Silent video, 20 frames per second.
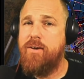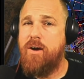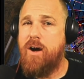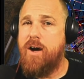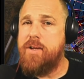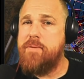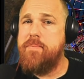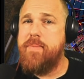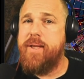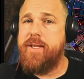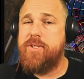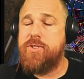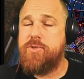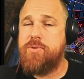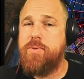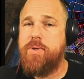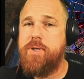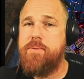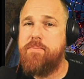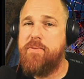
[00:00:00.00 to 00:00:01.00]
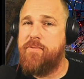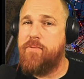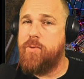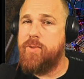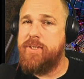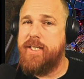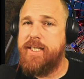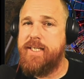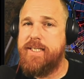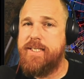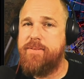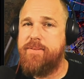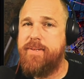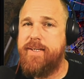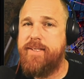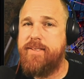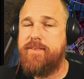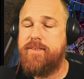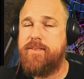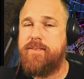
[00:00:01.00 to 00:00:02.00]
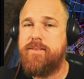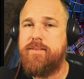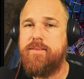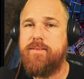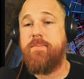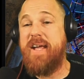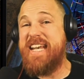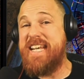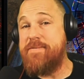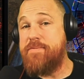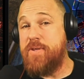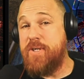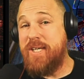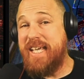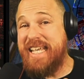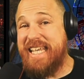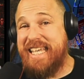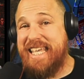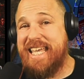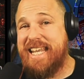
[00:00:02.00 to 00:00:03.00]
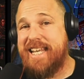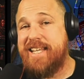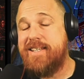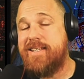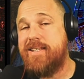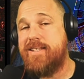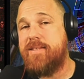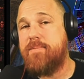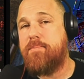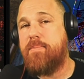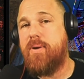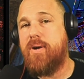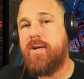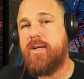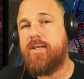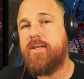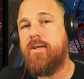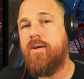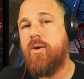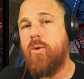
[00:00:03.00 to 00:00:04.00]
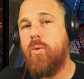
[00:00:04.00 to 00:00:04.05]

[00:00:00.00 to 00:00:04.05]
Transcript: on Main Street before the year ends? And if you can get into the park,